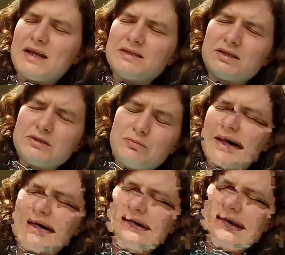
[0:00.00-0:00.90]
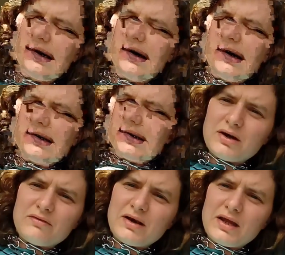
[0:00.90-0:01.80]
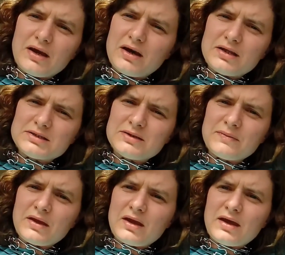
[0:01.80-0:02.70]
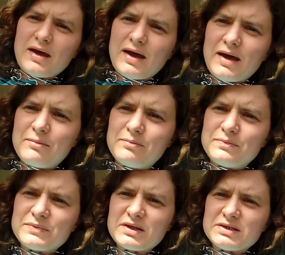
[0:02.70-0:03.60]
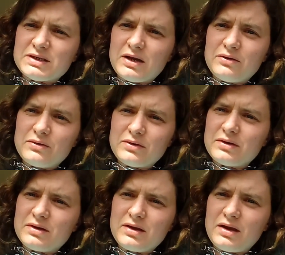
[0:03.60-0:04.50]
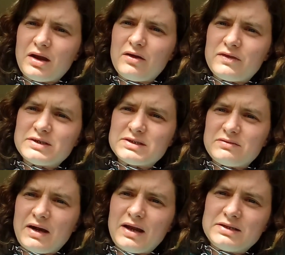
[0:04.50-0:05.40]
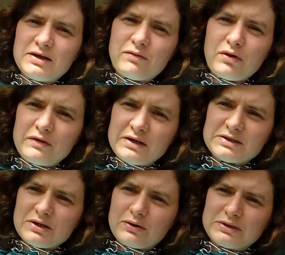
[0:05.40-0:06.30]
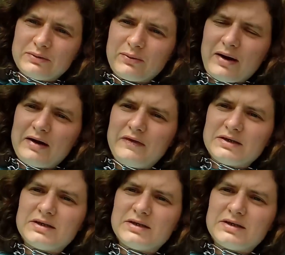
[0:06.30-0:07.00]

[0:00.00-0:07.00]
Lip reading: against those prongs, so it really hurts. So, you know, this is the reality of what these dogs who are wearing